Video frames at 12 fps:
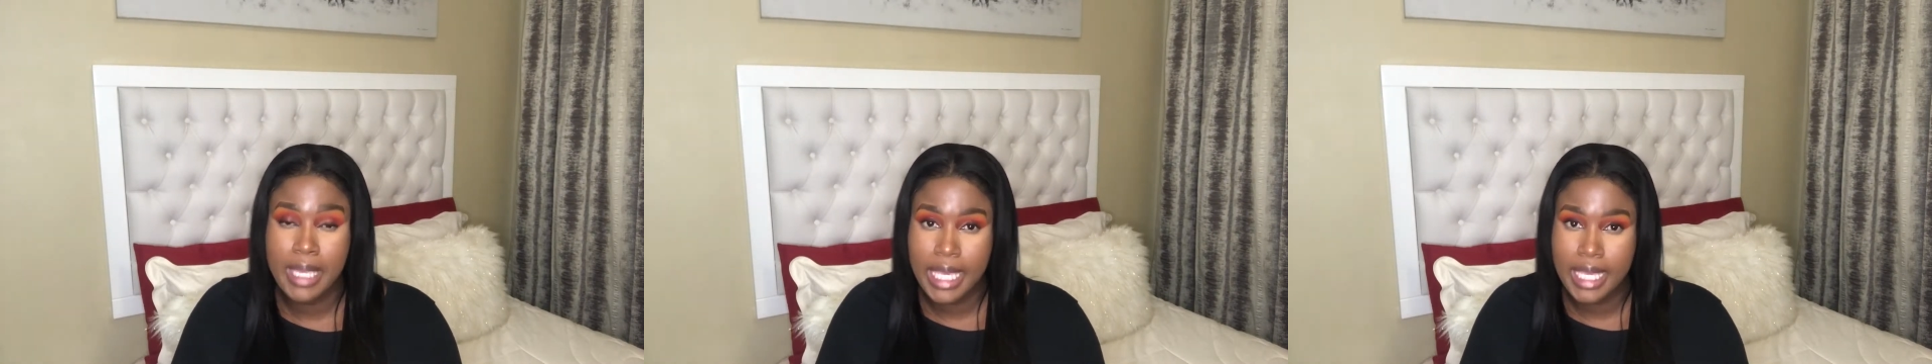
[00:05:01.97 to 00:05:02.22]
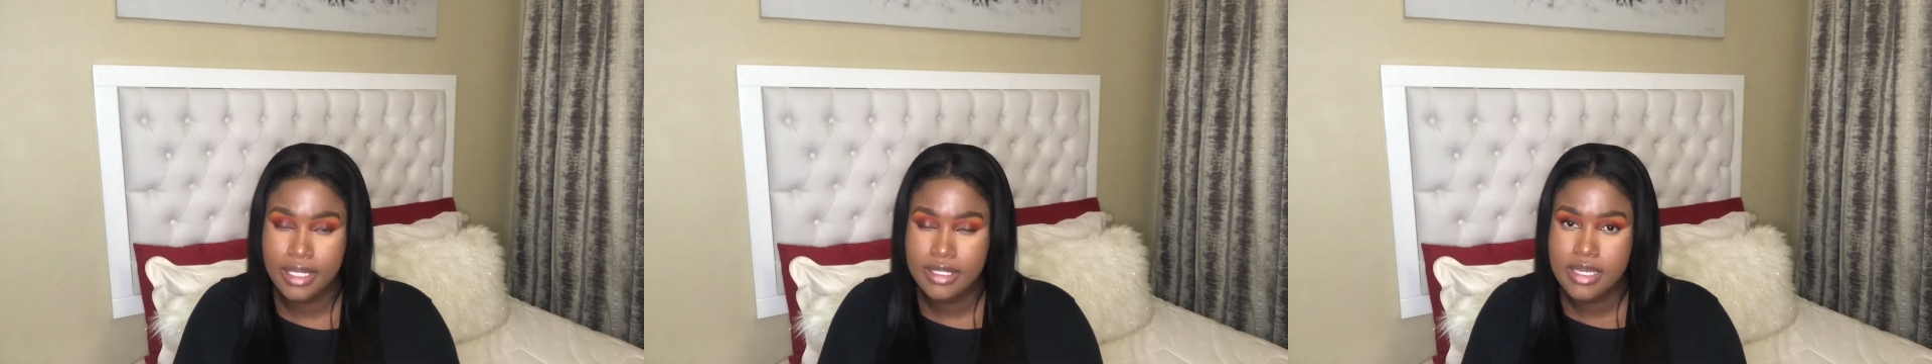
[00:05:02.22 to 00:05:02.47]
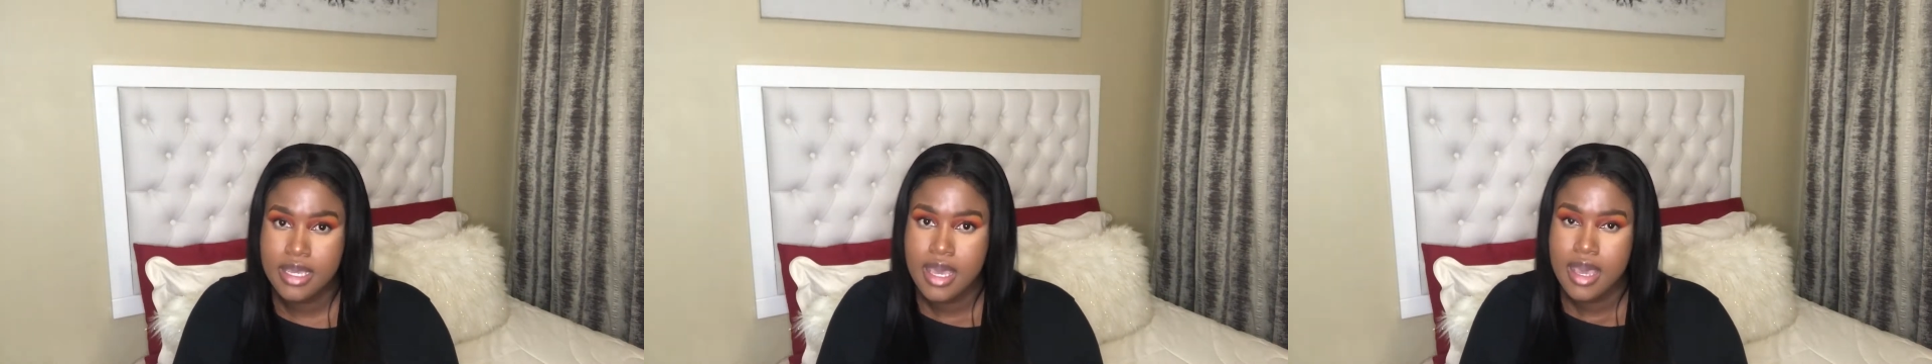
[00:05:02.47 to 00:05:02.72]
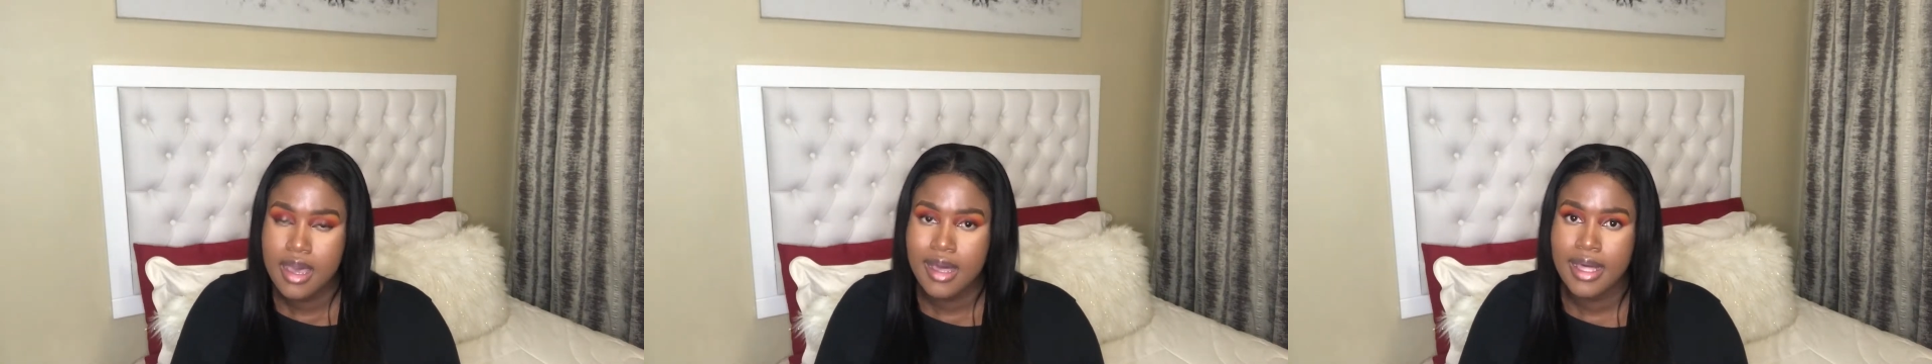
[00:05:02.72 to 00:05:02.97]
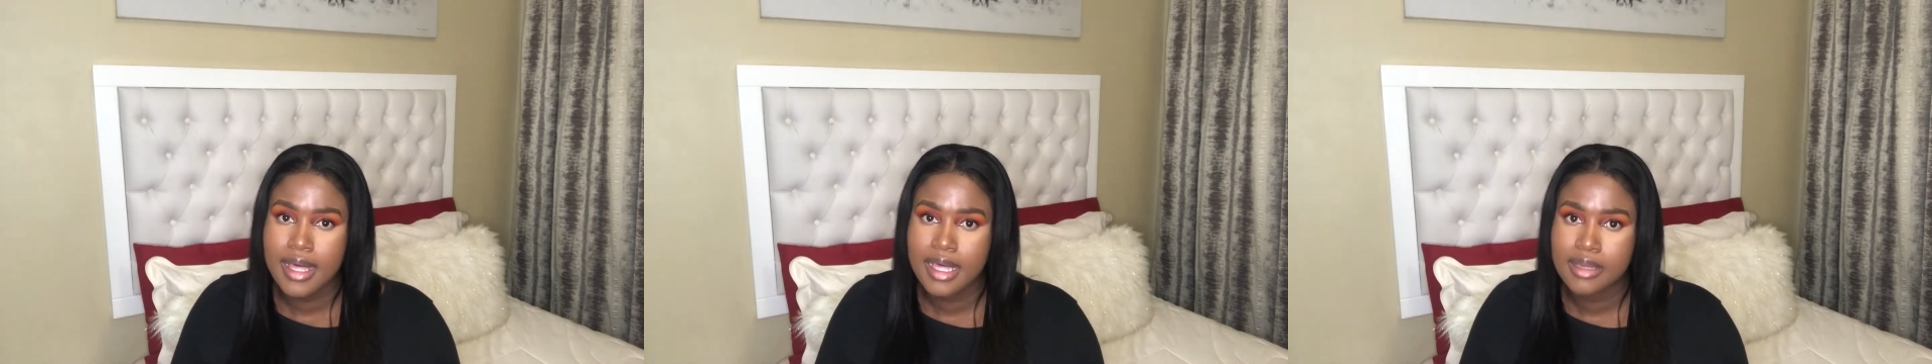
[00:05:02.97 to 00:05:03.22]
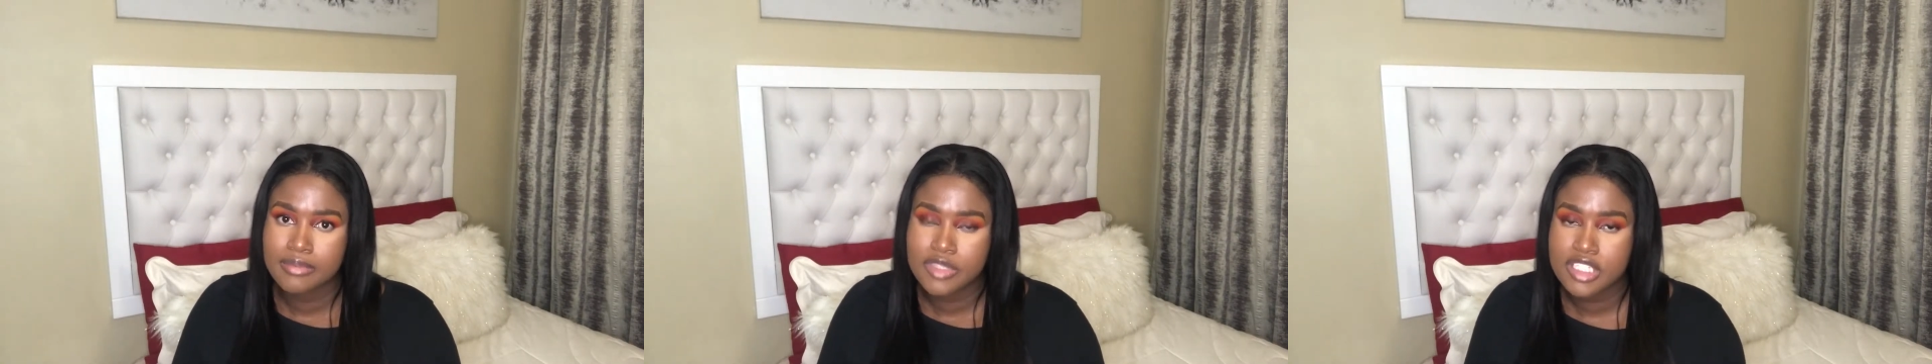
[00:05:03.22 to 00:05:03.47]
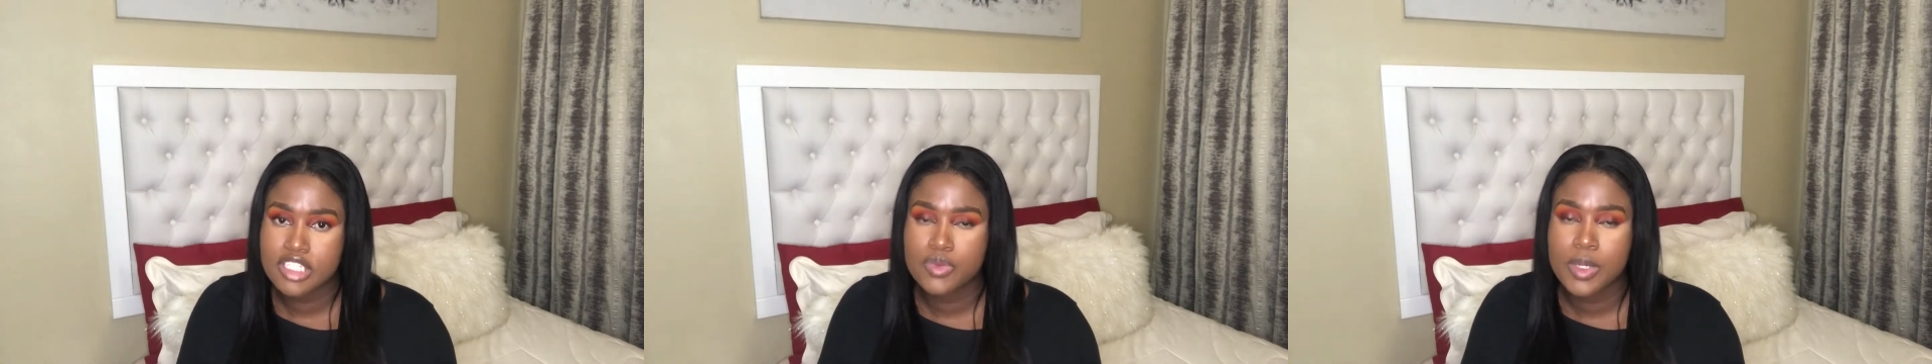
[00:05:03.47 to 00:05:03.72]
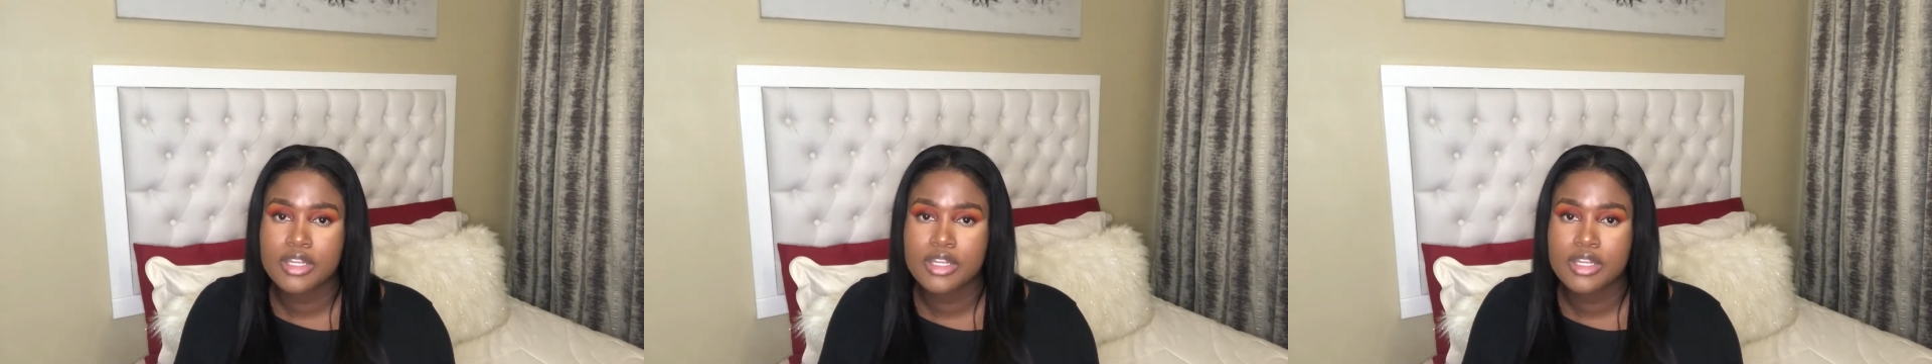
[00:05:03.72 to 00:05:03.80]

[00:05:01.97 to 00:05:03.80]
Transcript: aid. This is one